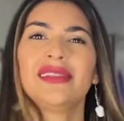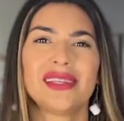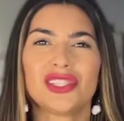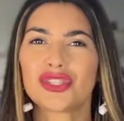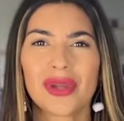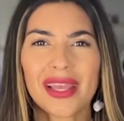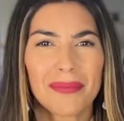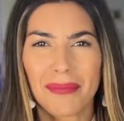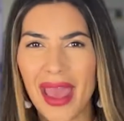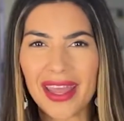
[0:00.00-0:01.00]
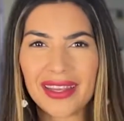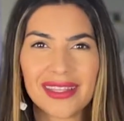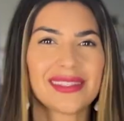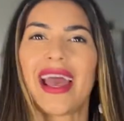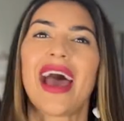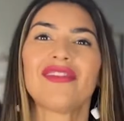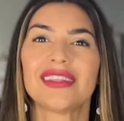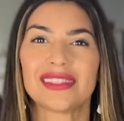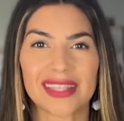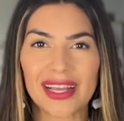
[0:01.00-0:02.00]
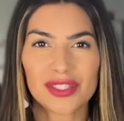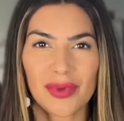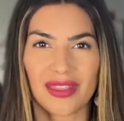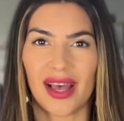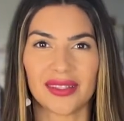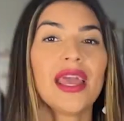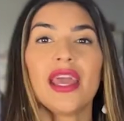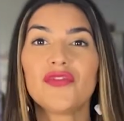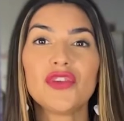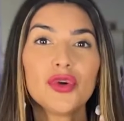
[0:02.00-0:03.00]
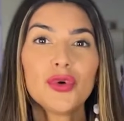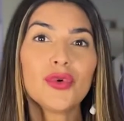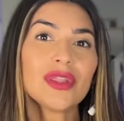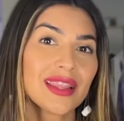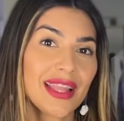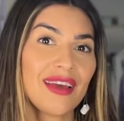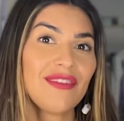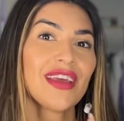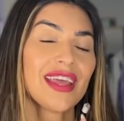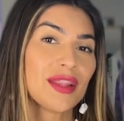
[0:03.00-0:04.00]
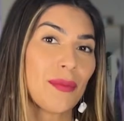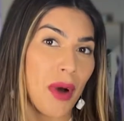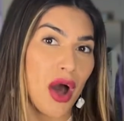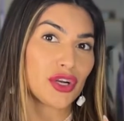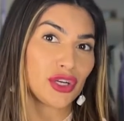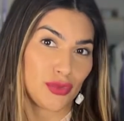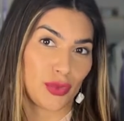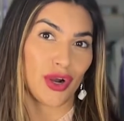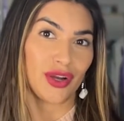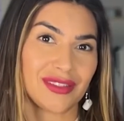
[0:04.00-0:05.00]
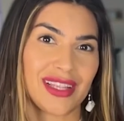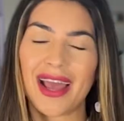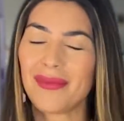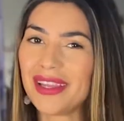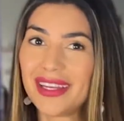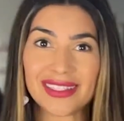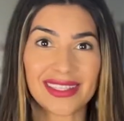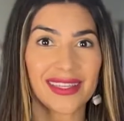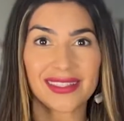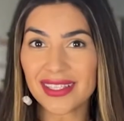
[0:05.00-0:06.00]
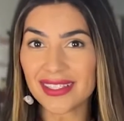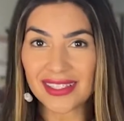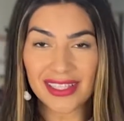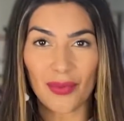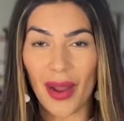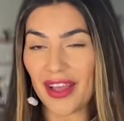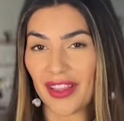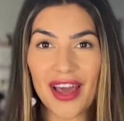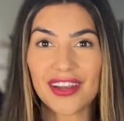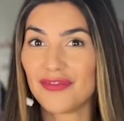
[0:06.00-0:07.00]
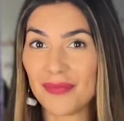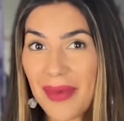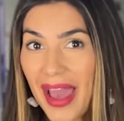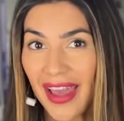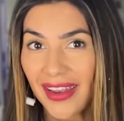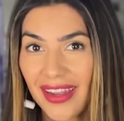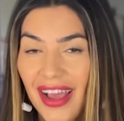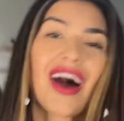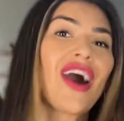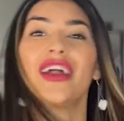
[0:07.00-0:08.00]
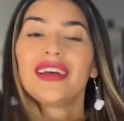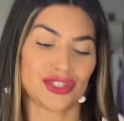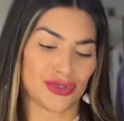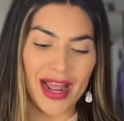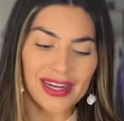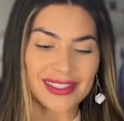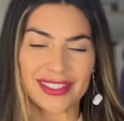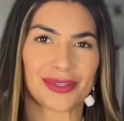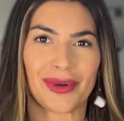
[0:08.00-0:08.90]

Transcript: to trick men into having sex with us. If you live in the modern world, I mean, it's easy to see why a lot of men are attracted to